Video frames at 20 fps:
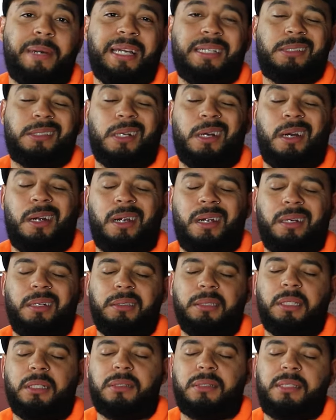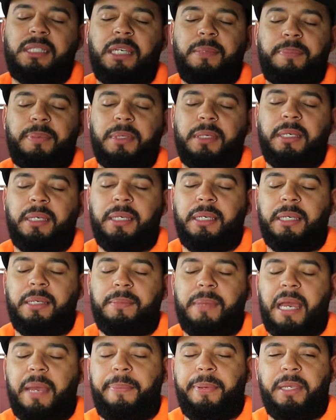bikes are a little steep
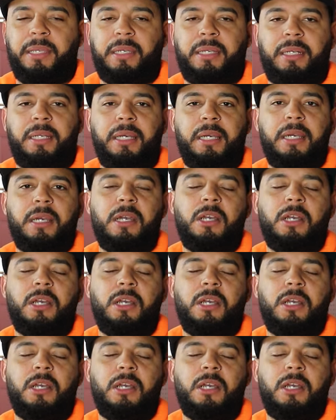in my opinion.